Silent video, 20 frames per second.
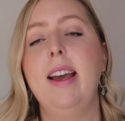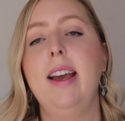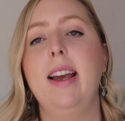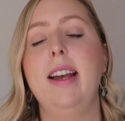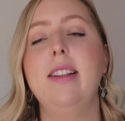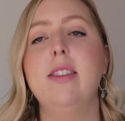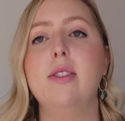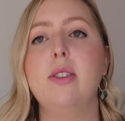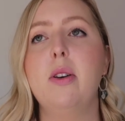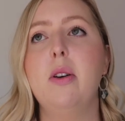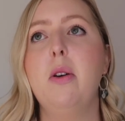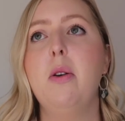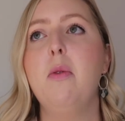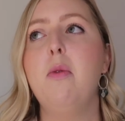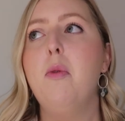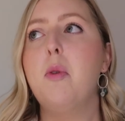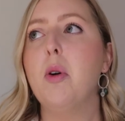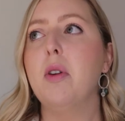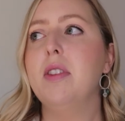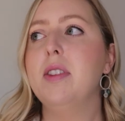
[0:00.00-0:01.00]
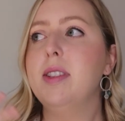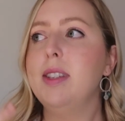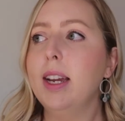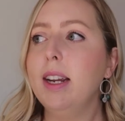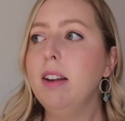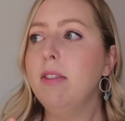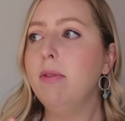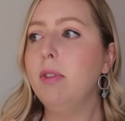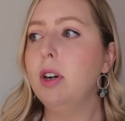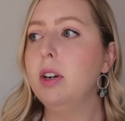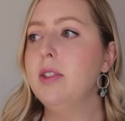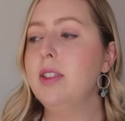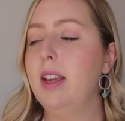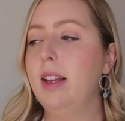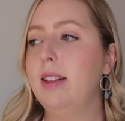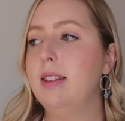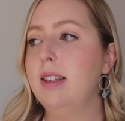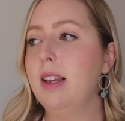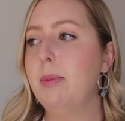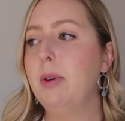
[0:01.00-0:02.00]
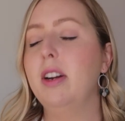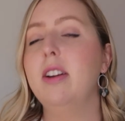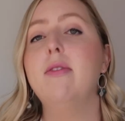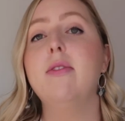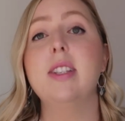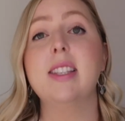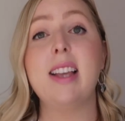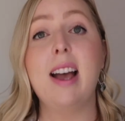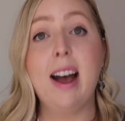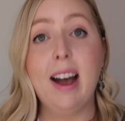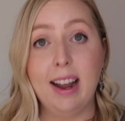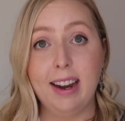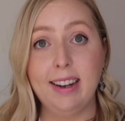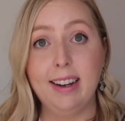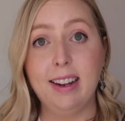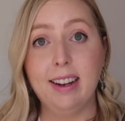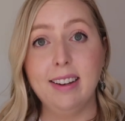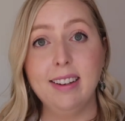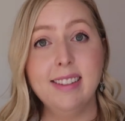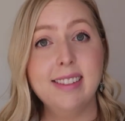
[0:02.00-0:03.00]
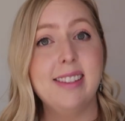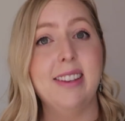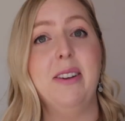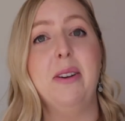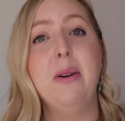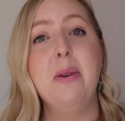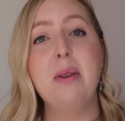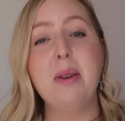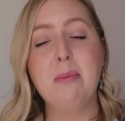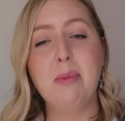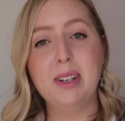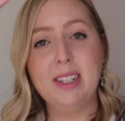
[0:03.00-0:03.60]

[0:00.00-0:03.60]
And so for the second verse, it's leopard, it's hiding. So we